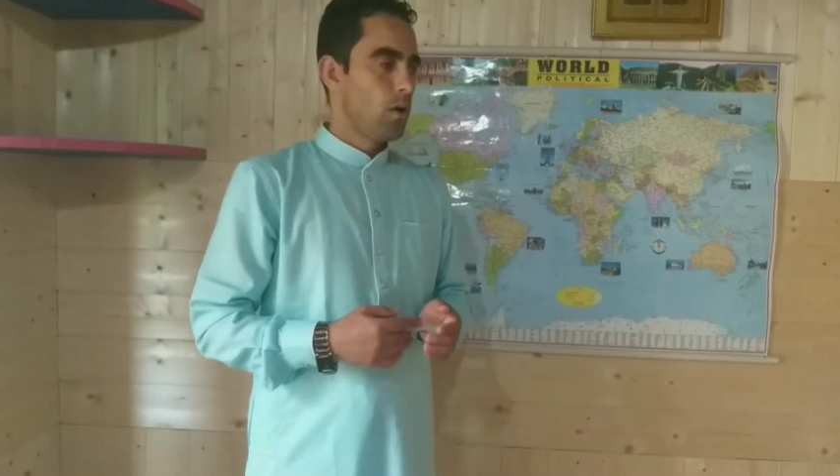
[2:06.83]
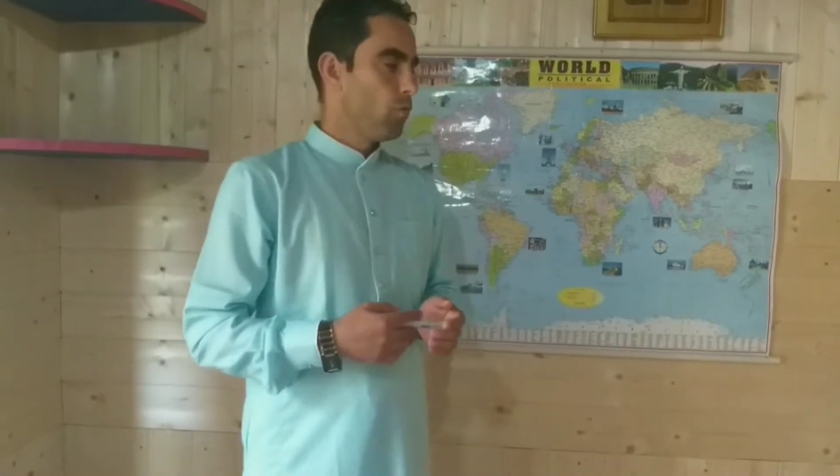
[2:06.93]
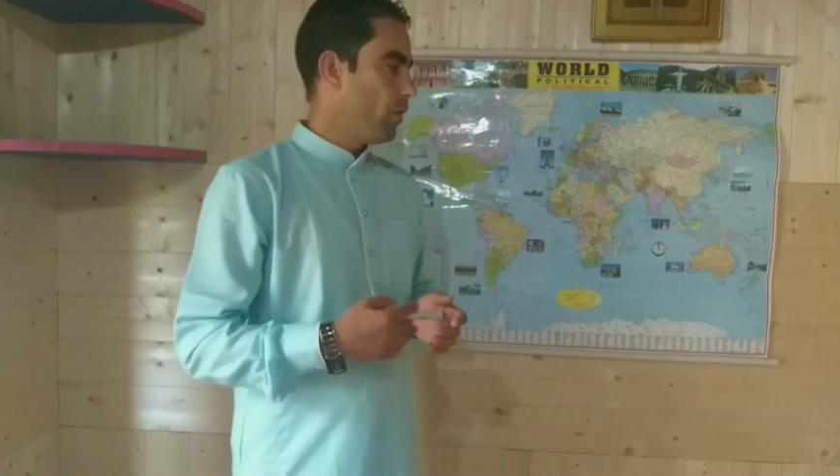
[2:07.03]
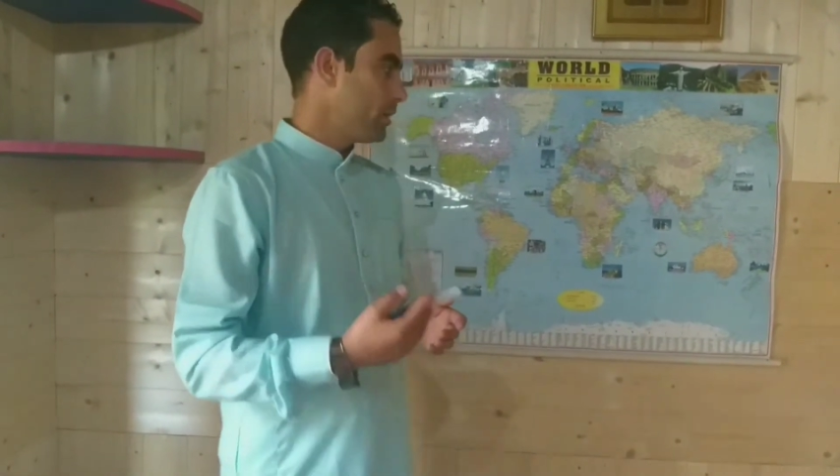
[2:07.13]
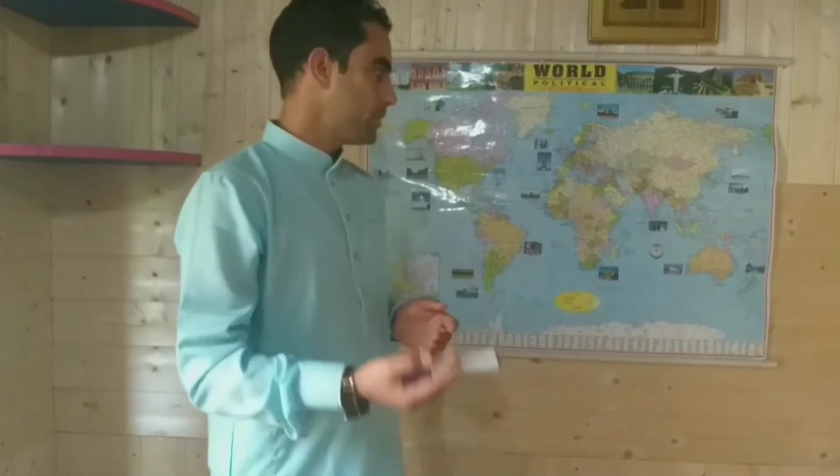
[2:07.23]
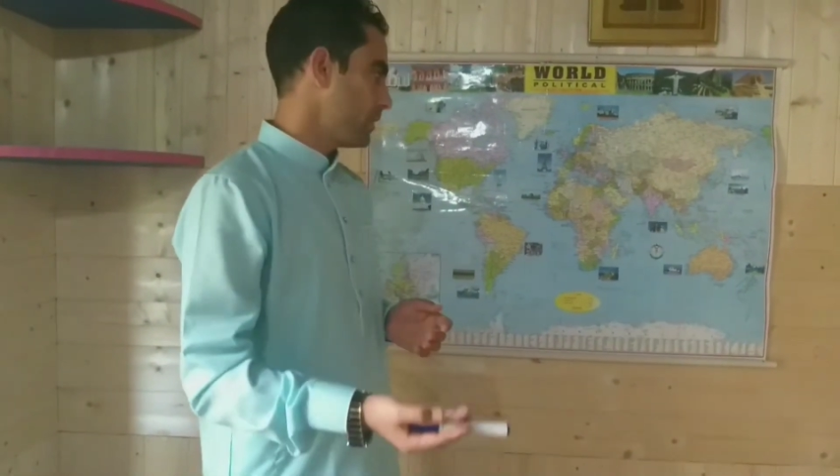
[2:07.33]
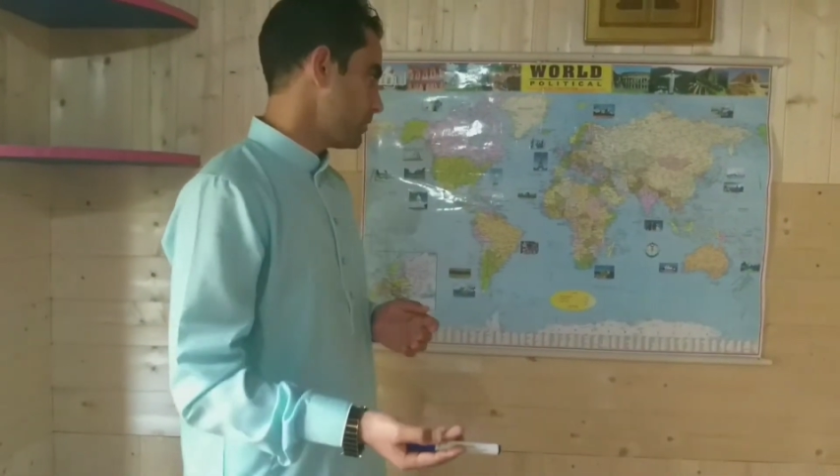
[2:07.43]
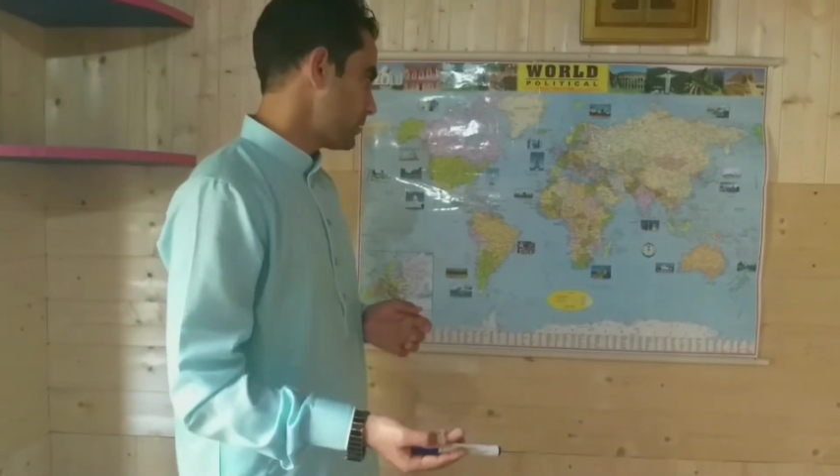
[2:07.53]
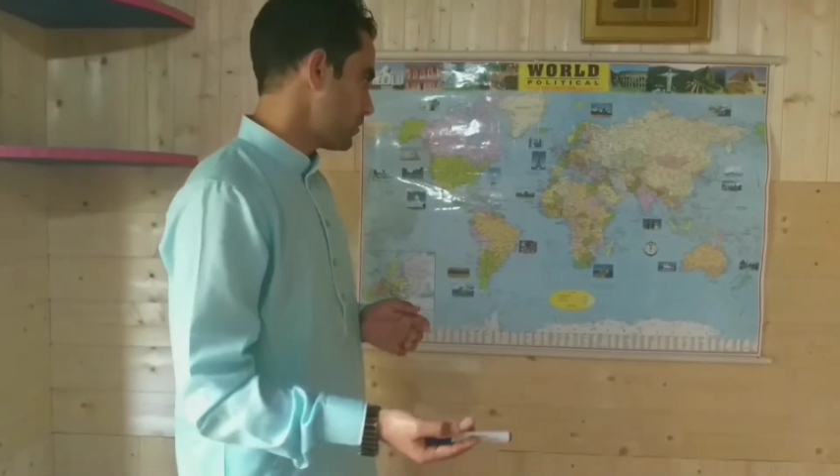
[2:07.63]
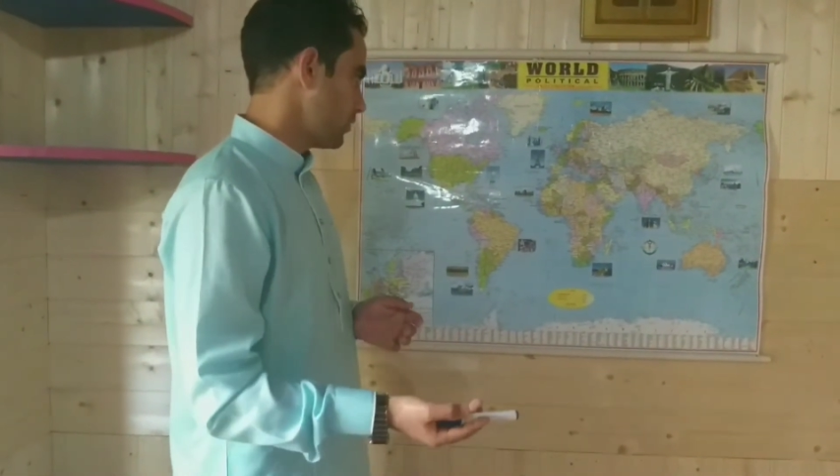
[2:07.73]
For
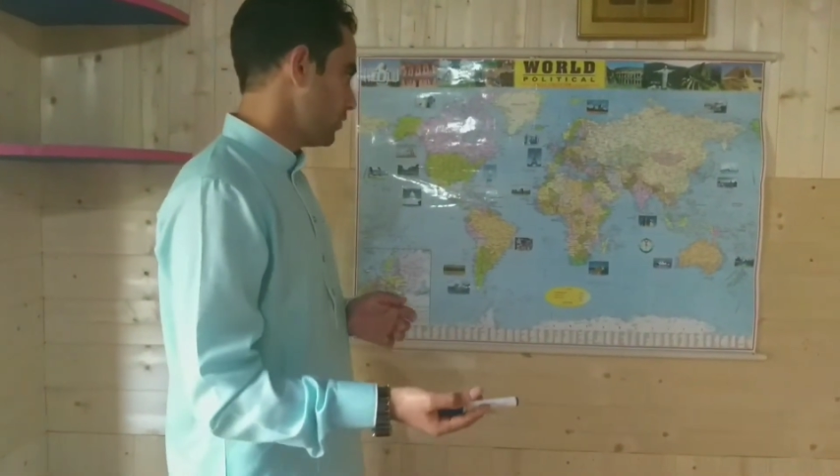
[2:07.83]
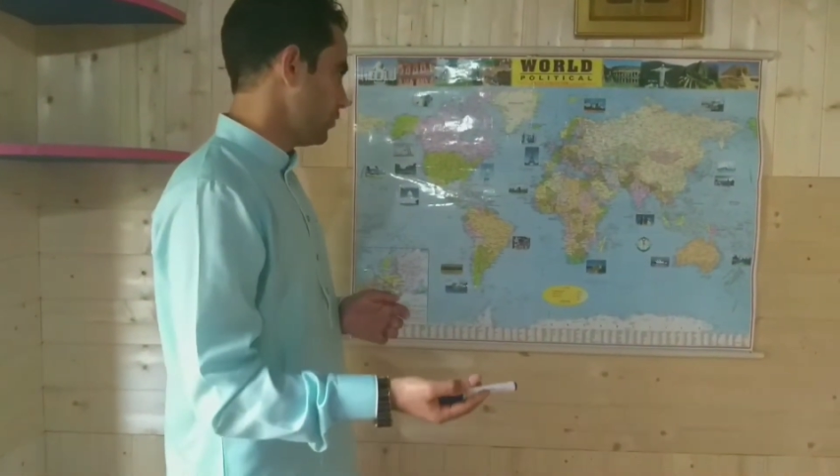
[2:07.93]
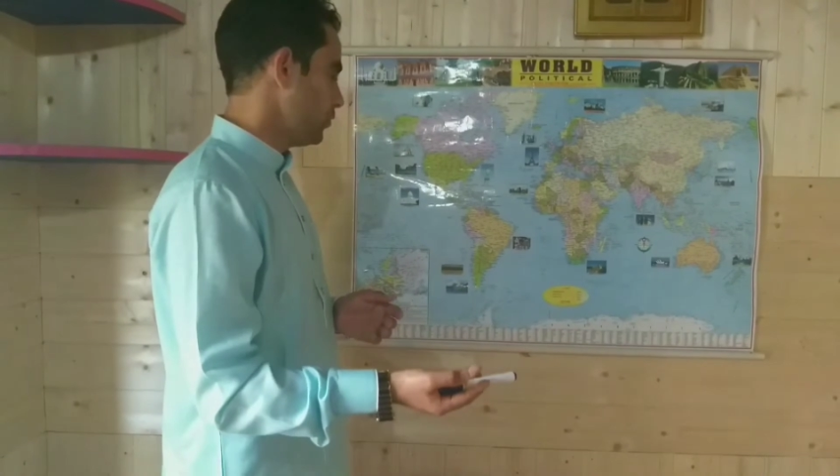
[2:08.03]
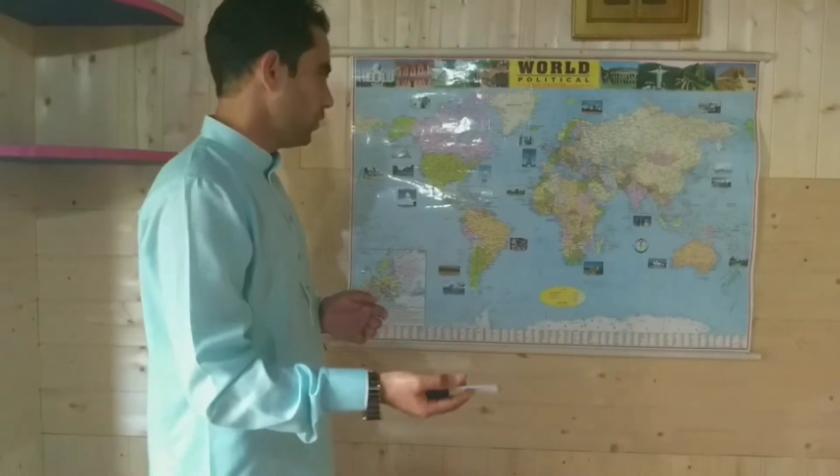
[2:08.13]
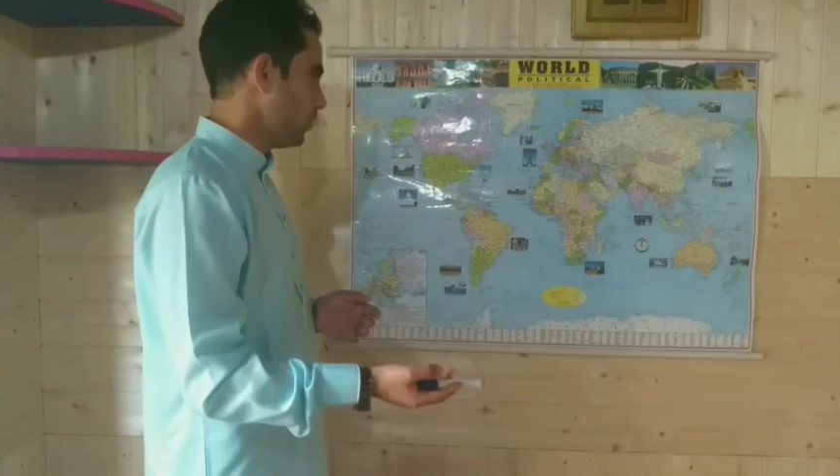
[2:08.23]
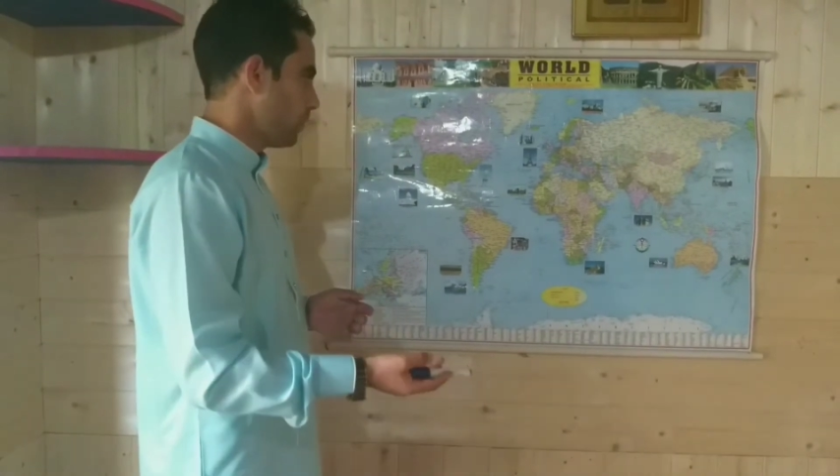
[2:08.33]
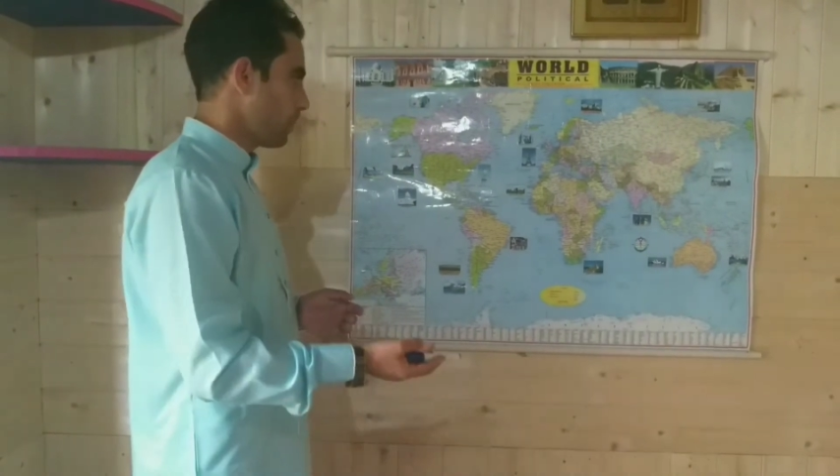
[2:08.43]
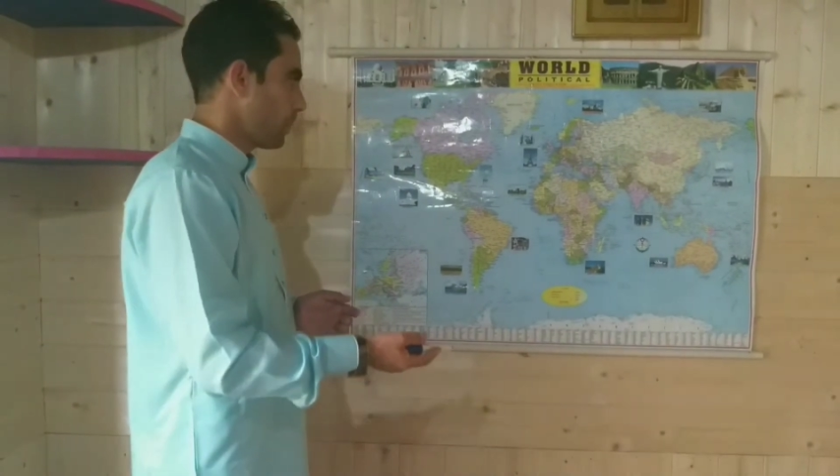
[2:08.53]
instance, you know,